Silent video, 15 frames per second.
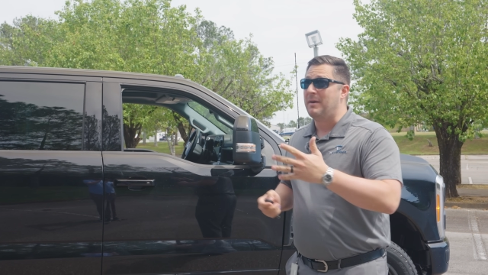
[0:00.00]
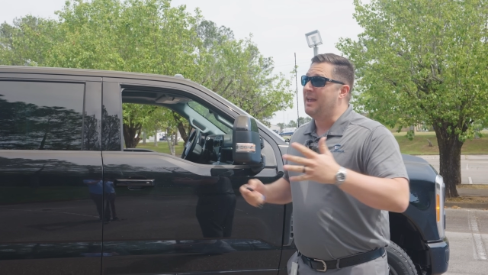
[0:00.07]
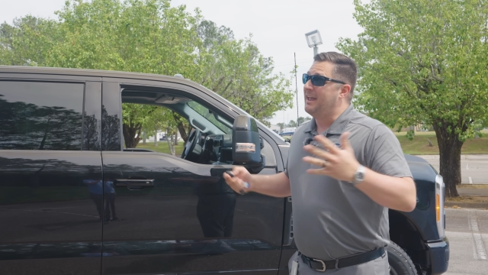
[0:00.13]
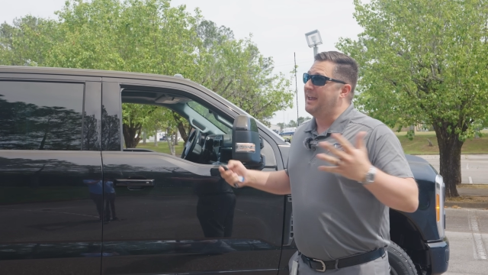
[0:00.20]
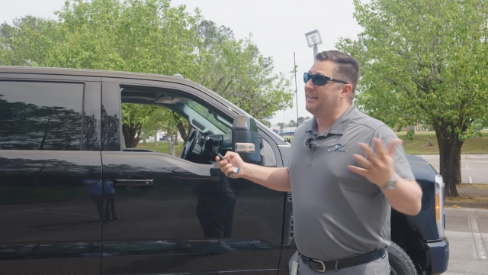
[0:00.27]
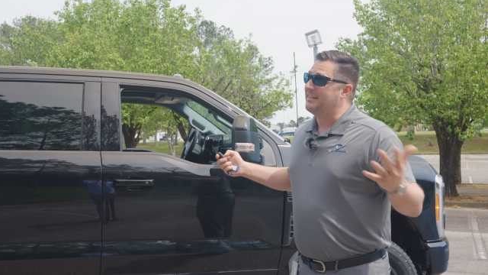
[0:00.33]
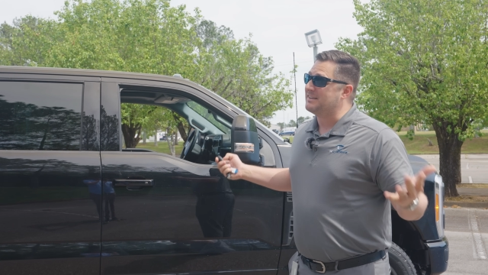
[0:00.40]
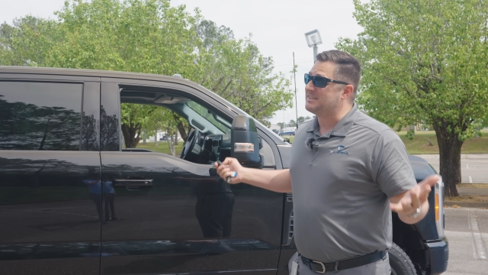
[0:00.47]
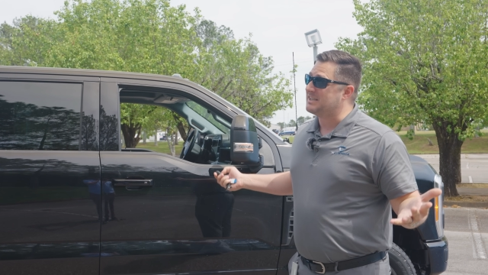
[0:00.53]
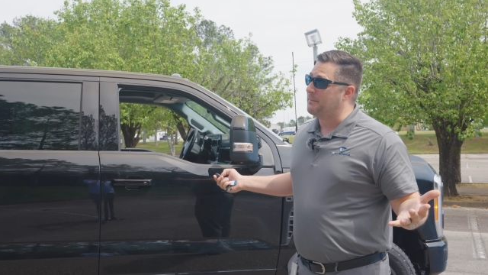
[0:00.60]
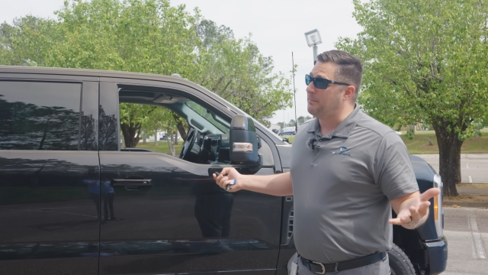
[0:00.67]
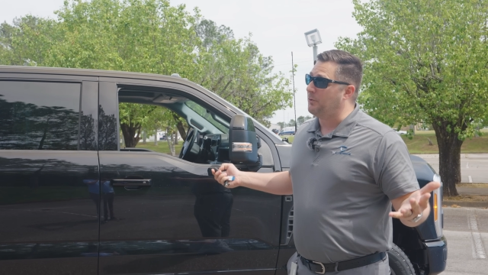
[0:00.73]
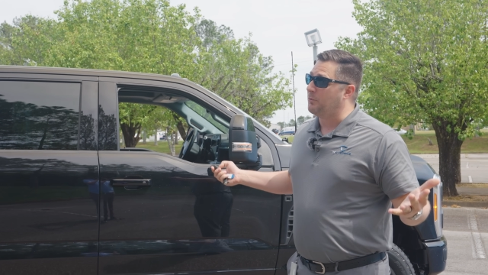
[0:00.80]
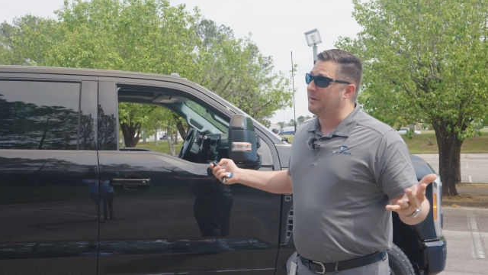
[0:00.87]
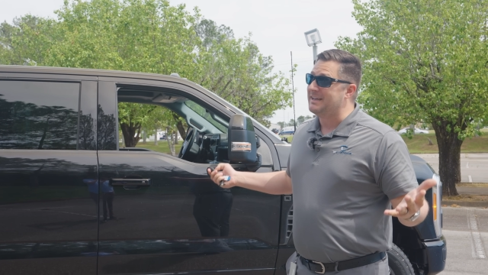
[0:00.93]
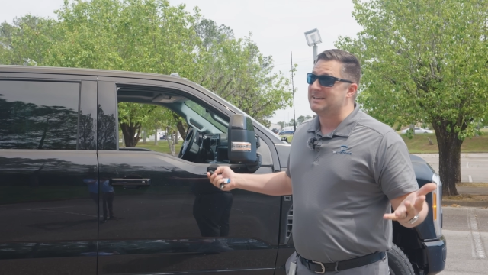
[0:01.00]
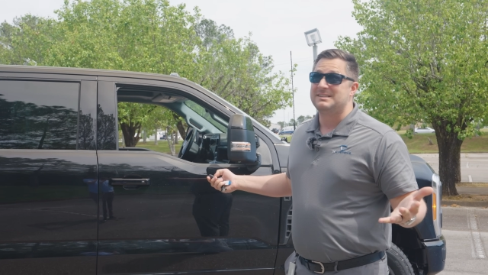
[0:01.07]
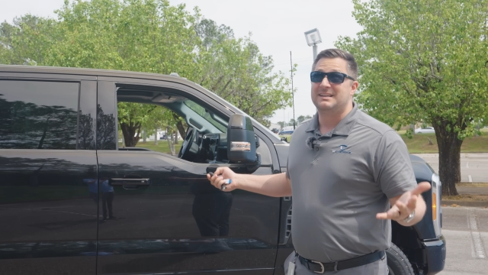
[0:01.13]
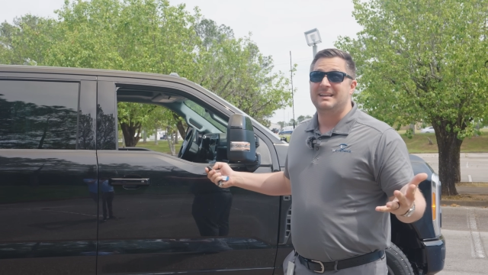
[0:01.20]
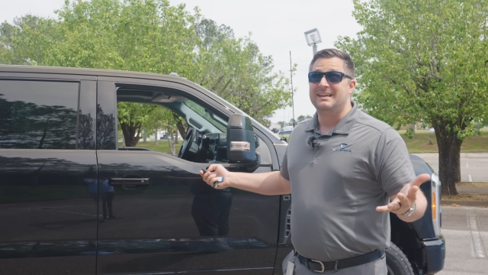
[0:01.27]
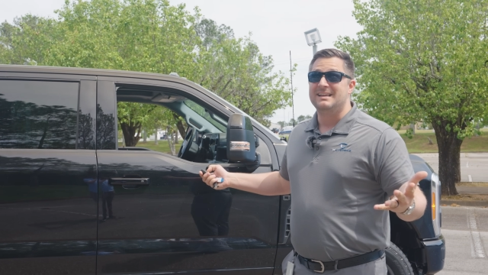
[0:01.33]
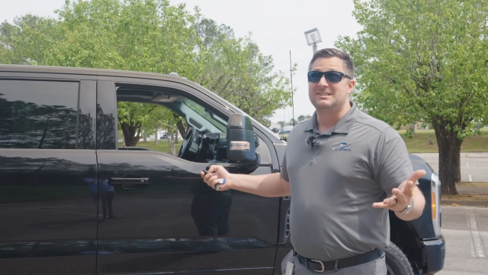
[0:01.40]
And the simple reason
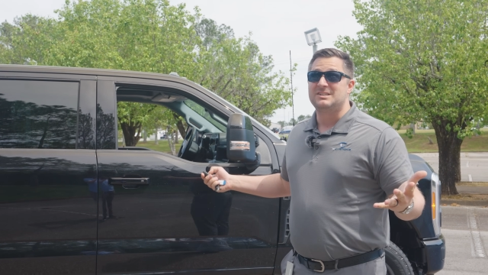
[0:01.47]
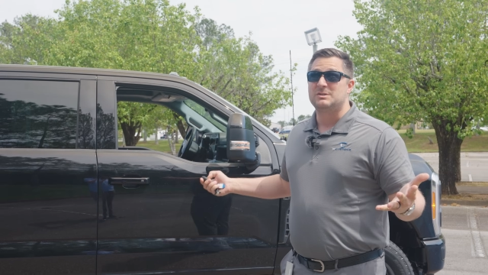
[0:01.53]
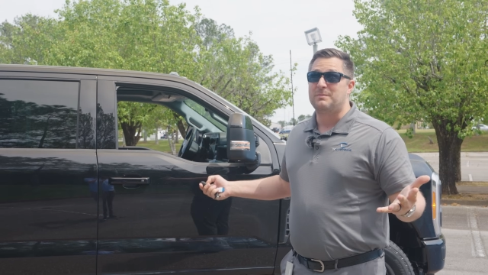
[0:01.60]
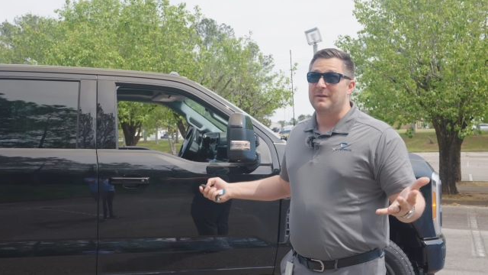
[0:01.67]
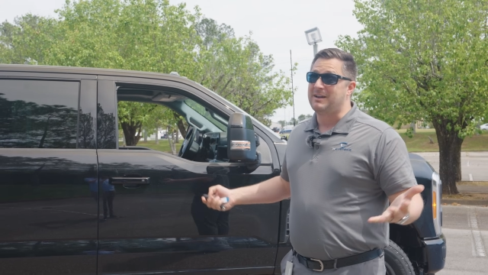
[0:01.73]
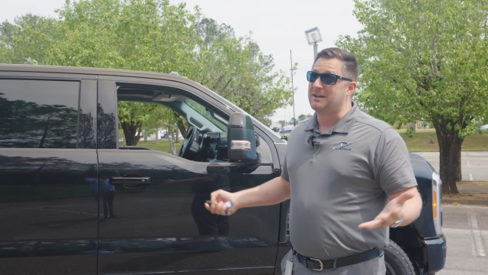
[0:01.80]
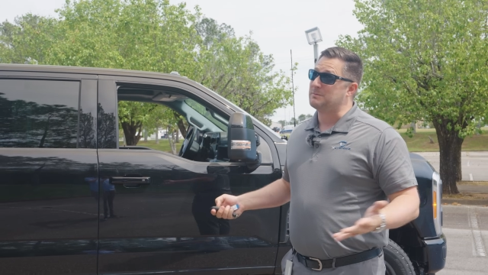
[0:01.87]
is because